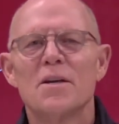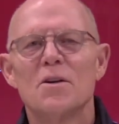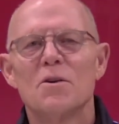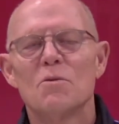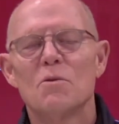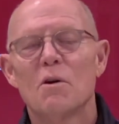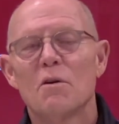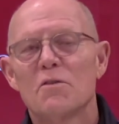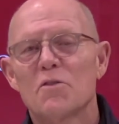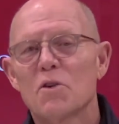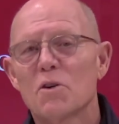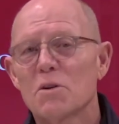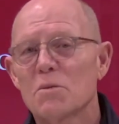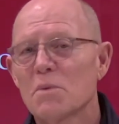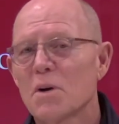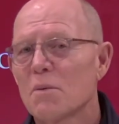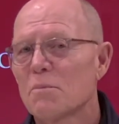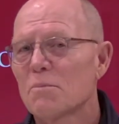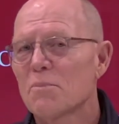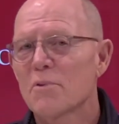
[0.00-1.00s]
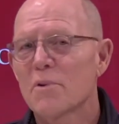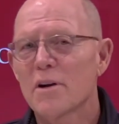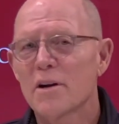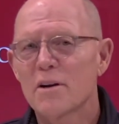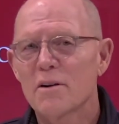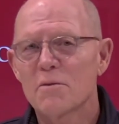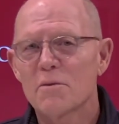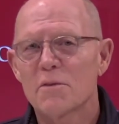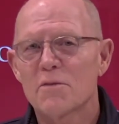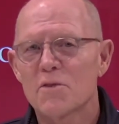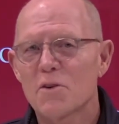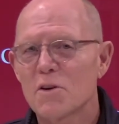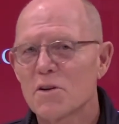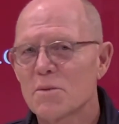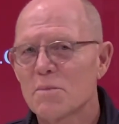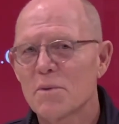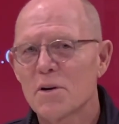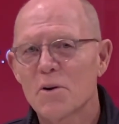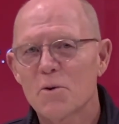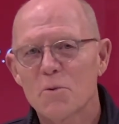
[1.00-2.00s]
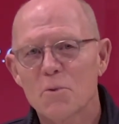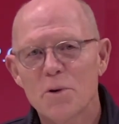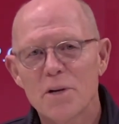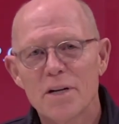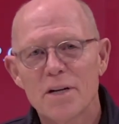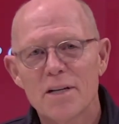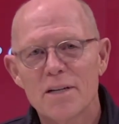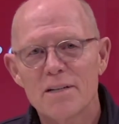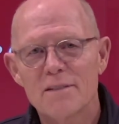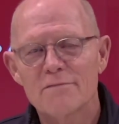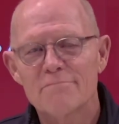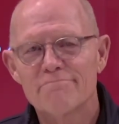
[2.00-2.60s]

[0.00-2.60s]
Well, we've talked about prayer, we've talked about reading